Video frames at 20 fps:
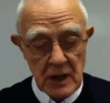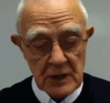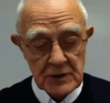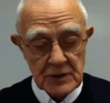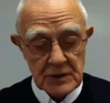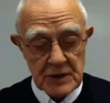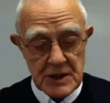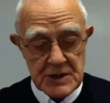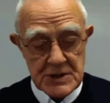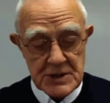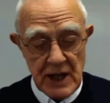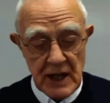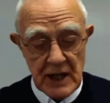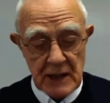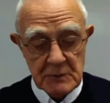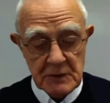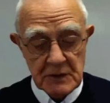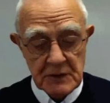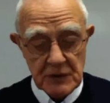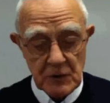to
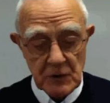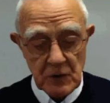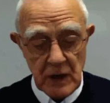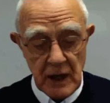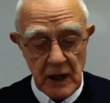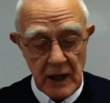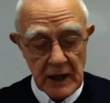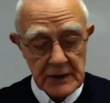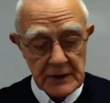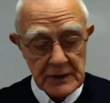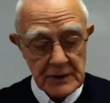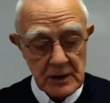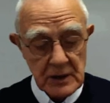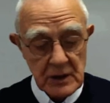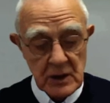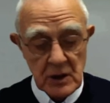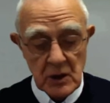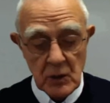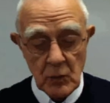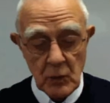decide beforehand
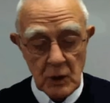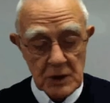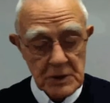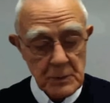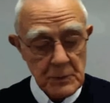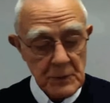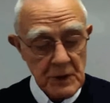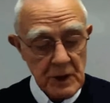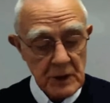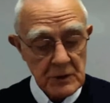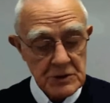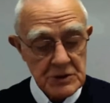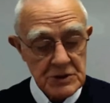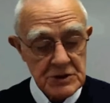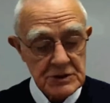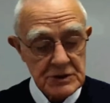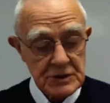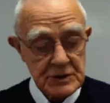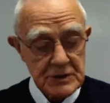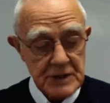what approach
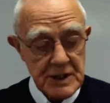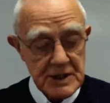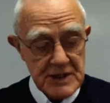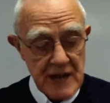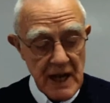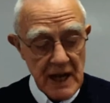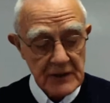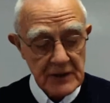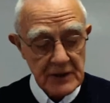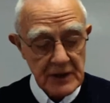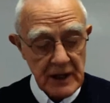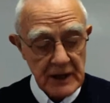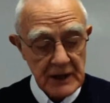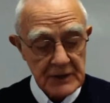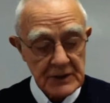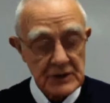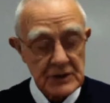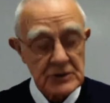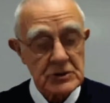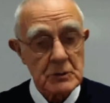to
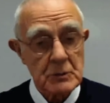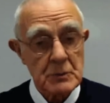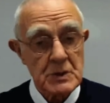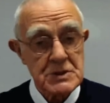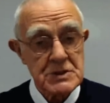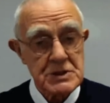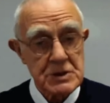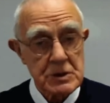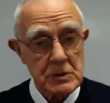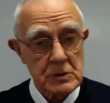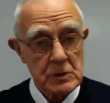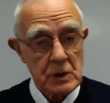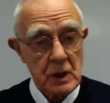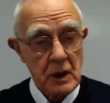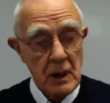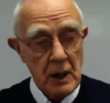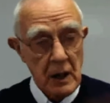disaggregating to pursue?